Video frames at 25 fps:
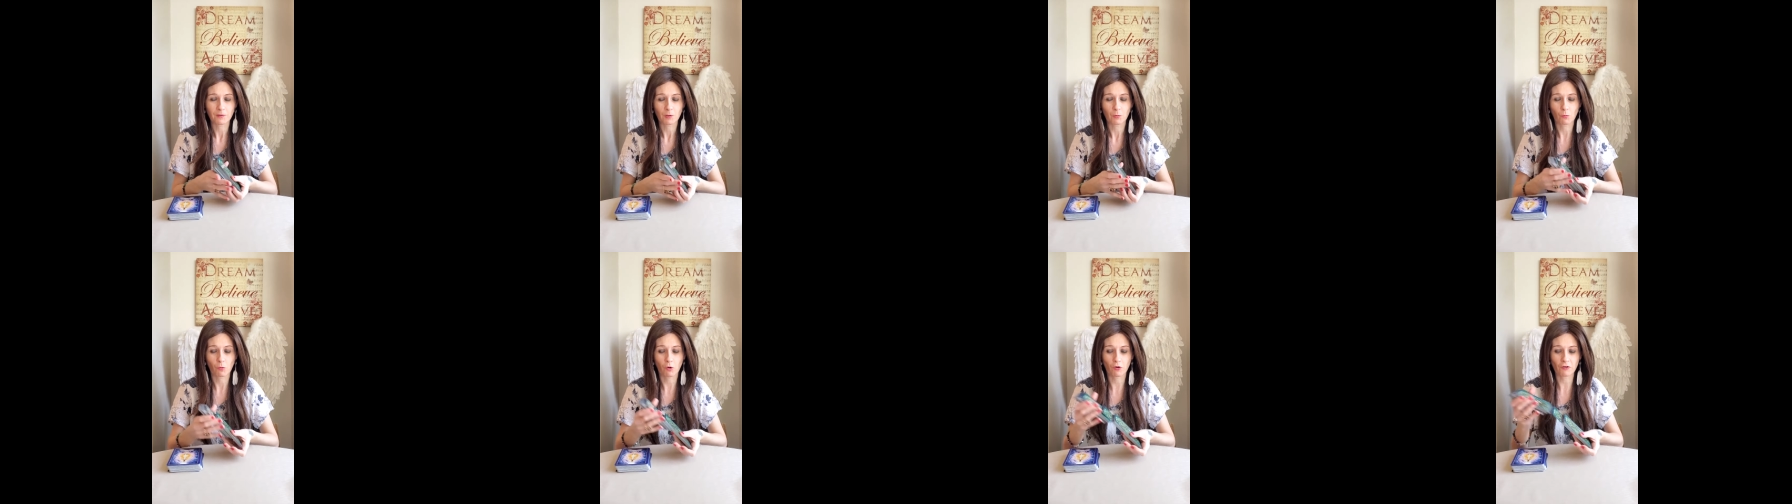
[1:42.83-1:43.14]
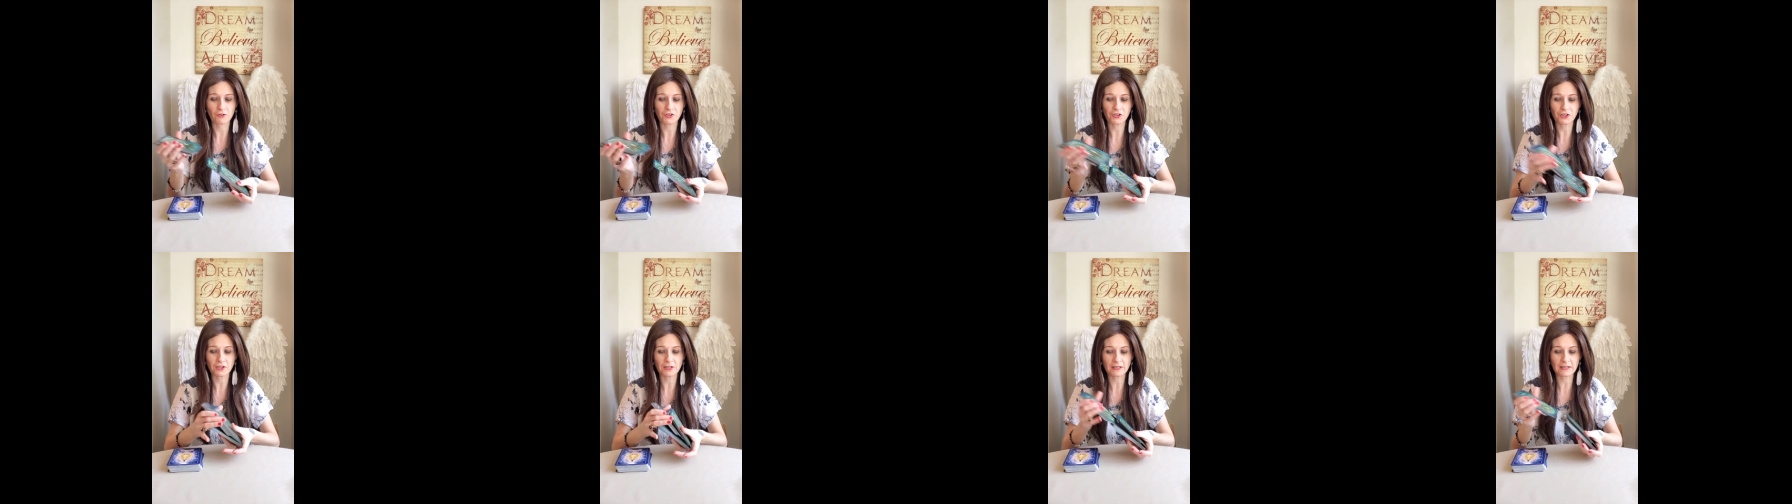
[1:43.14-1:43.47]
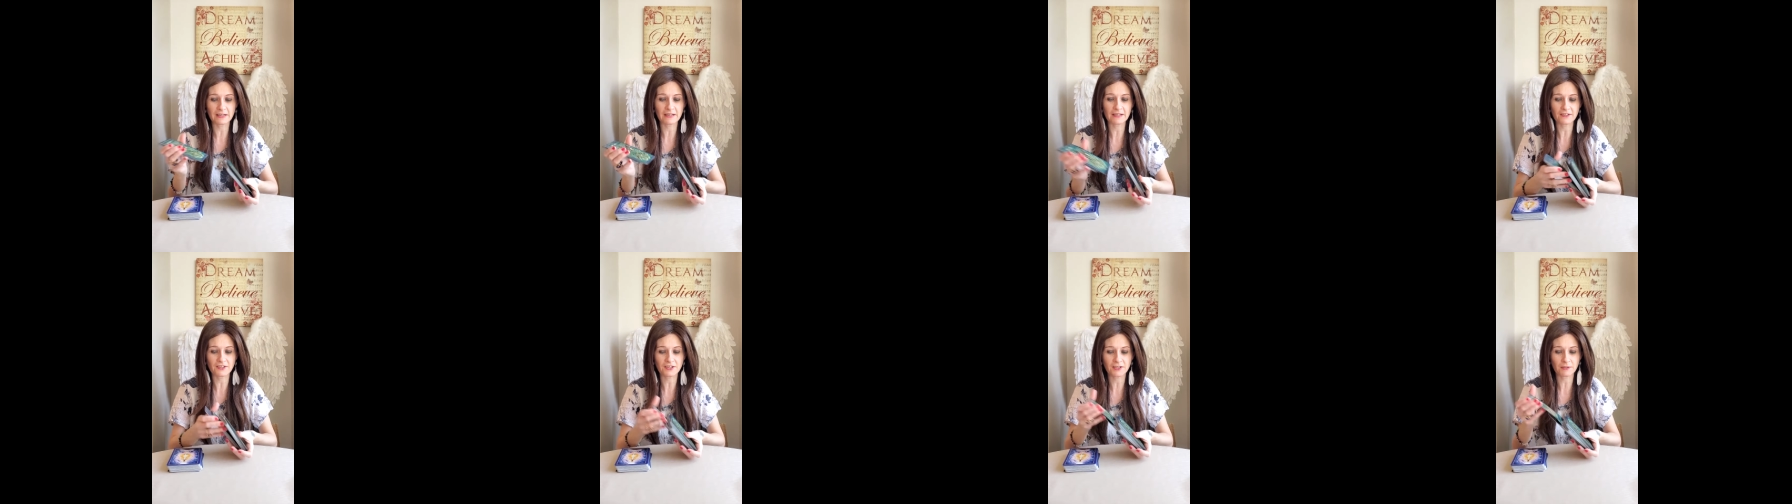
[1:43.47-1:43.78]
What do you
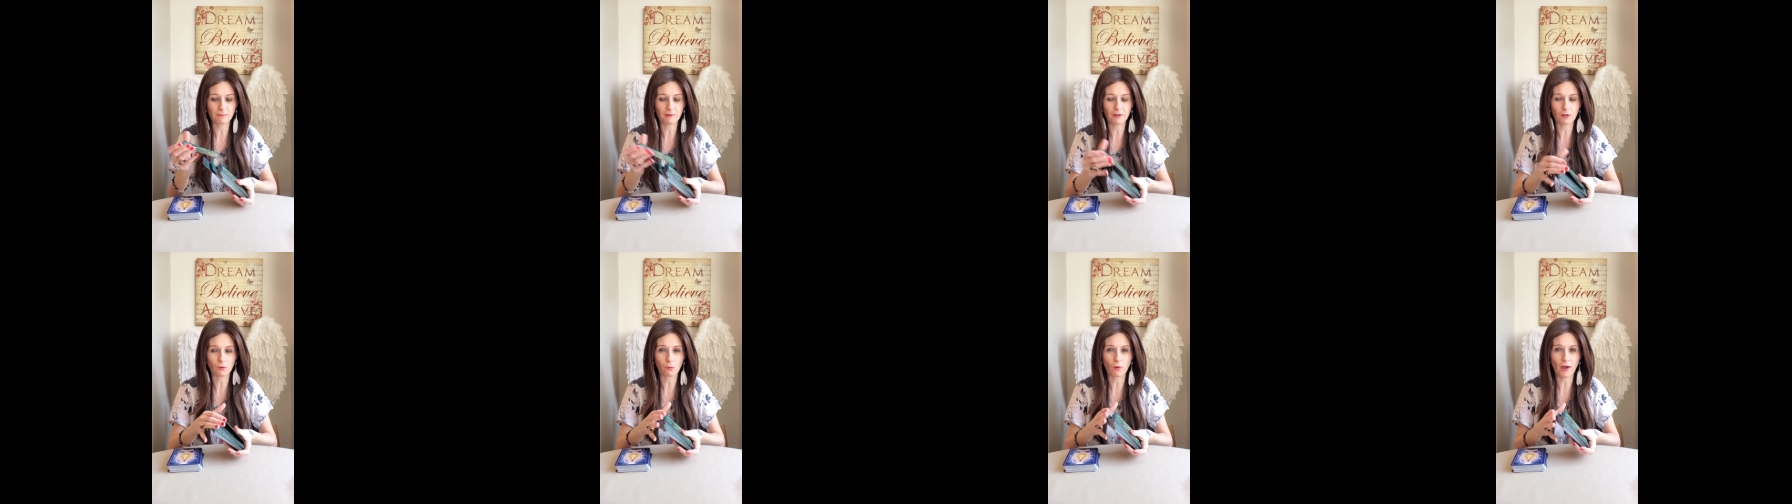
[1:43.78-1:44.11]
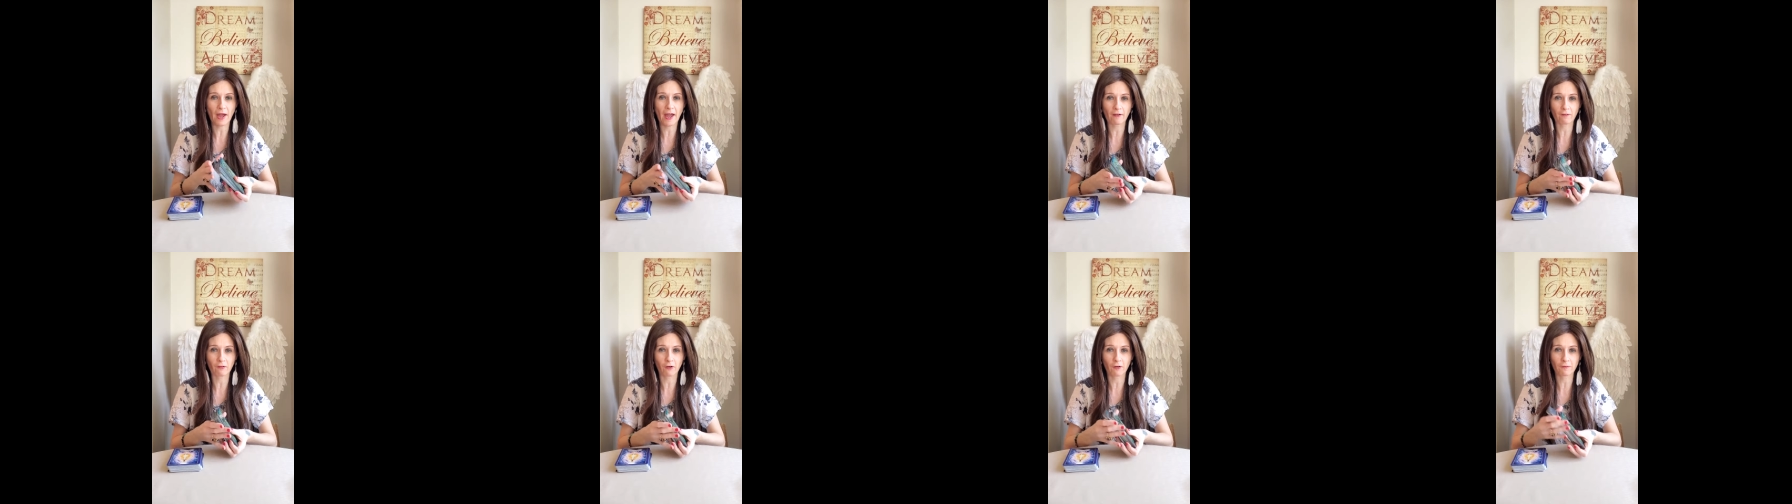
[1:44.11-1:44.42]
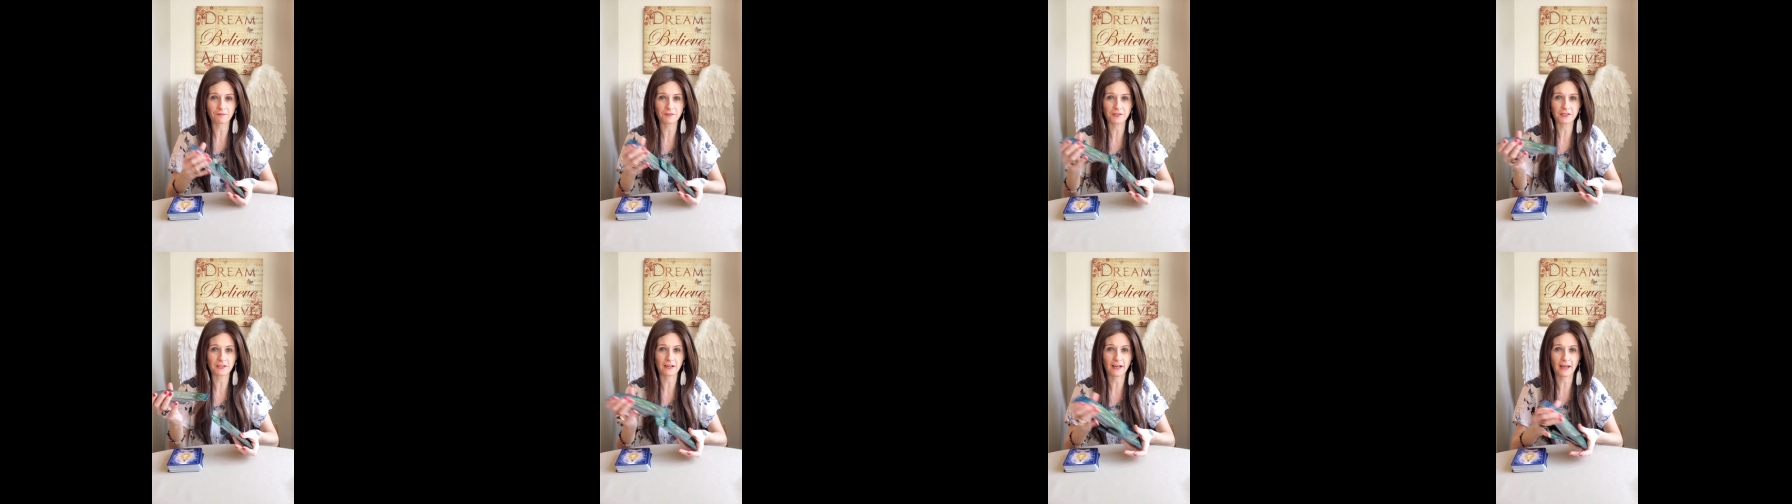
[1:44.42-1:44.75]
need to be aware
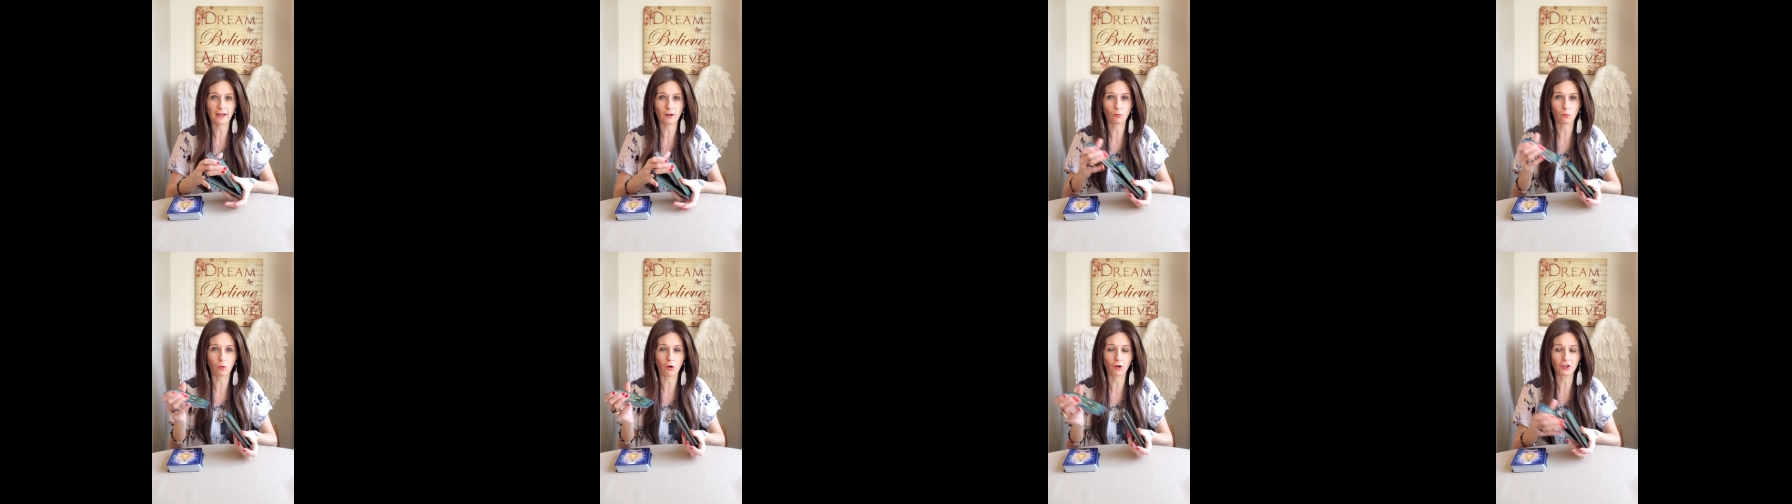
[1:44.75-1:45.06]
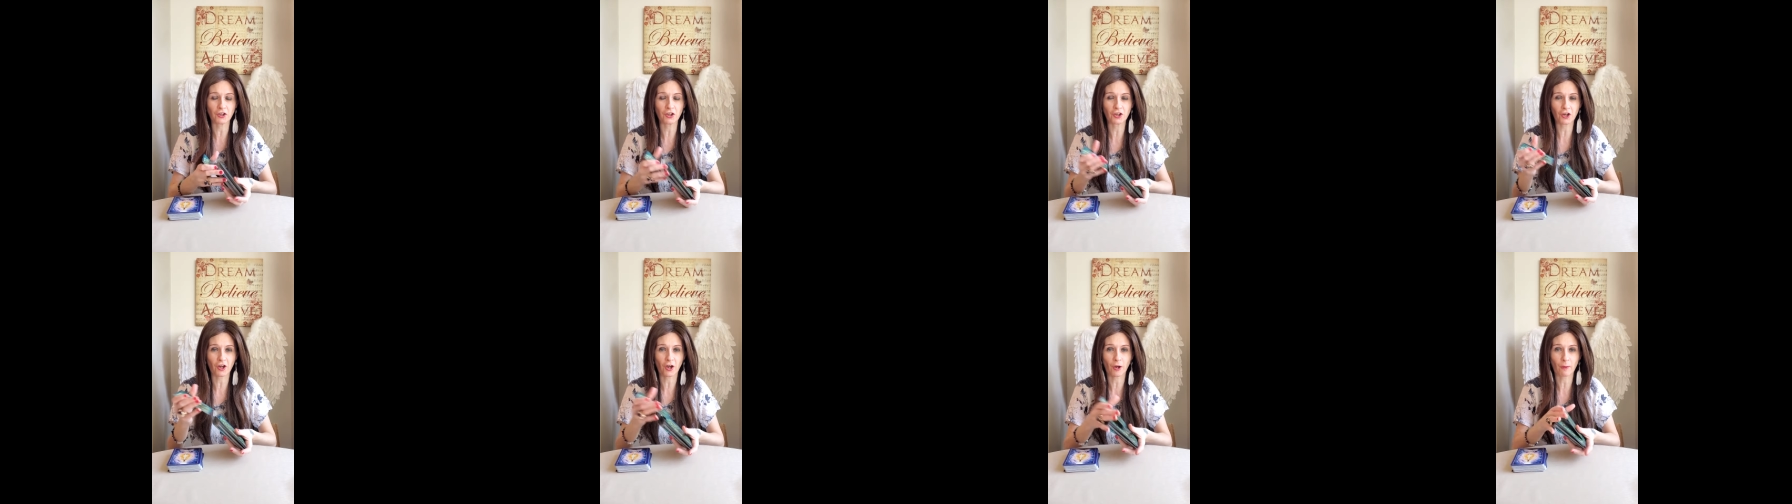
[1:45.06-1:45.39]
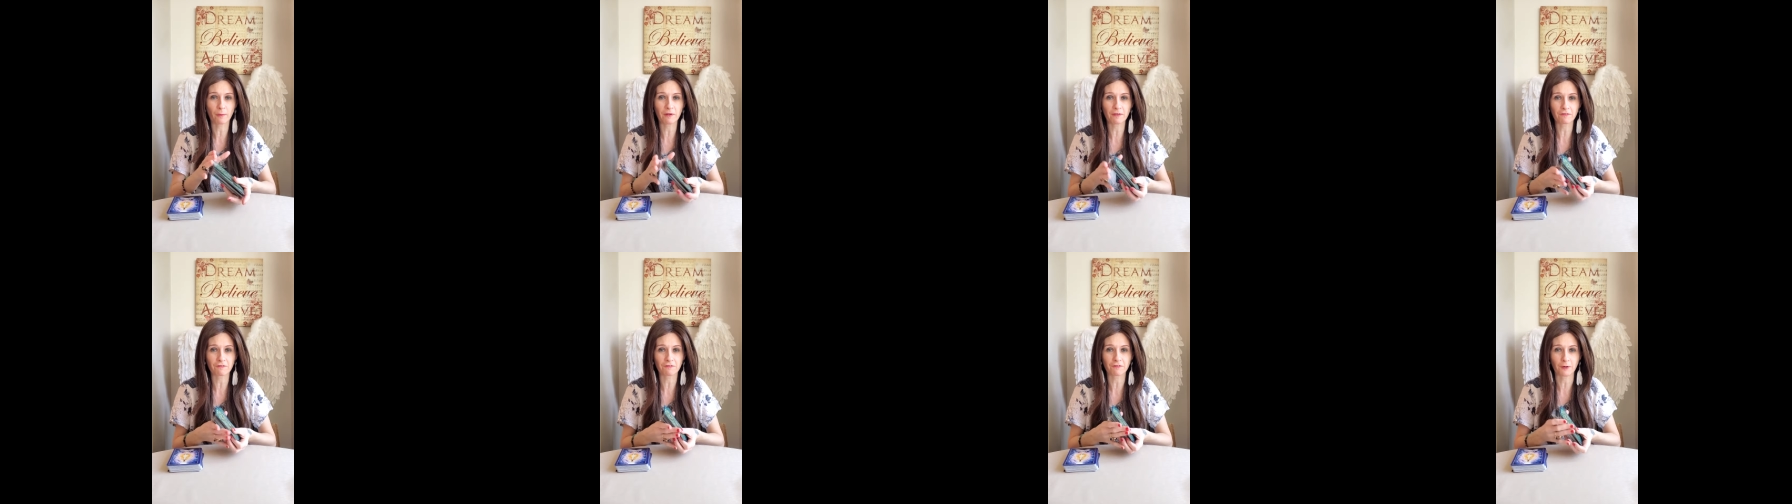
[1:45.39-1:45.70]
of today? What you're
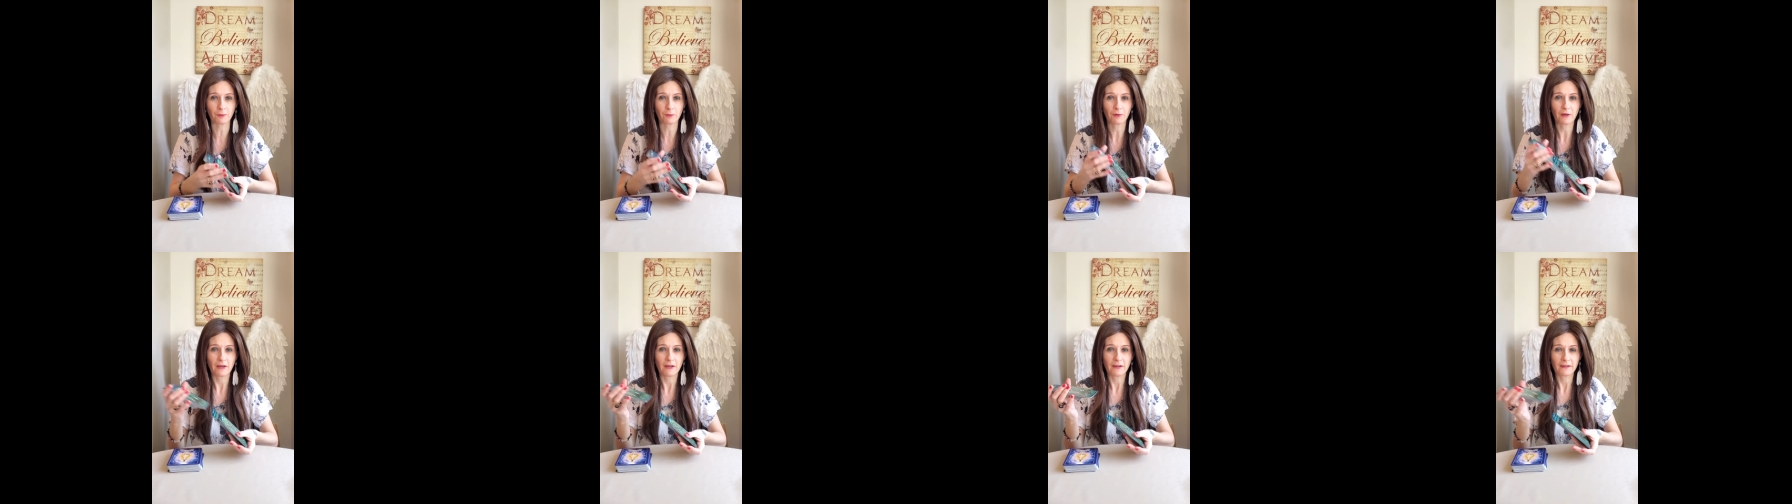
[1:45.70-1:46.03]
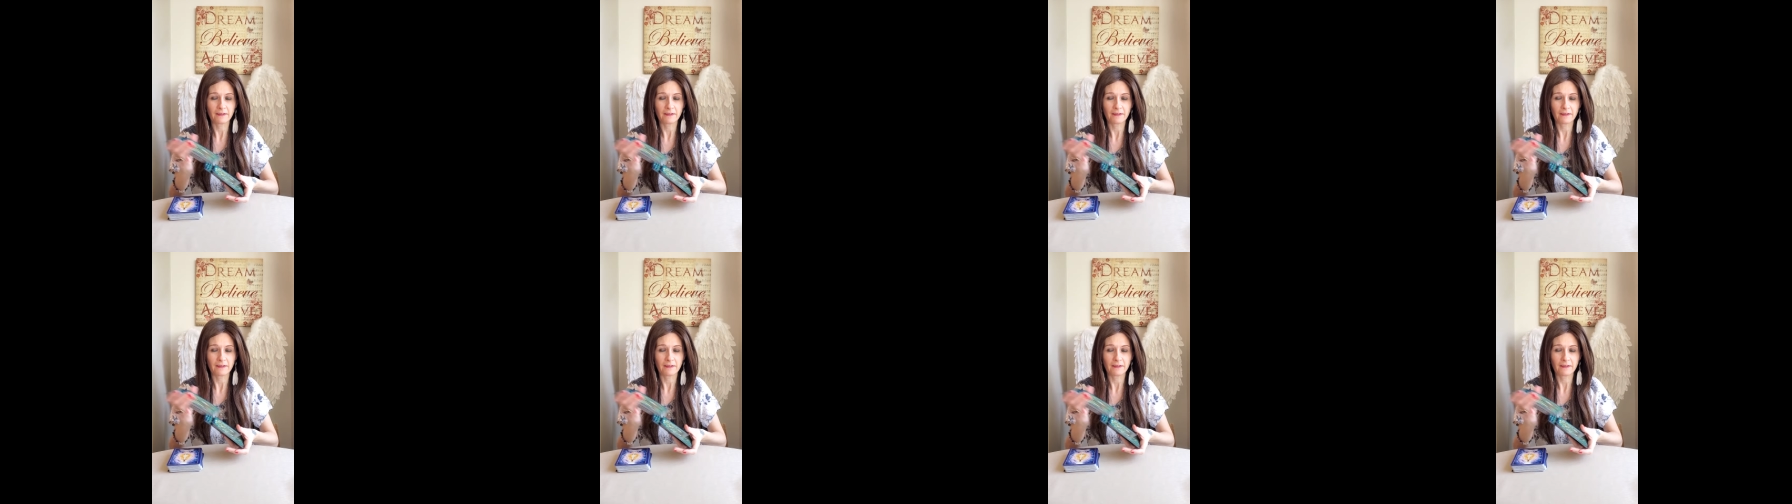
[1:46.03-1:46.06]
going through?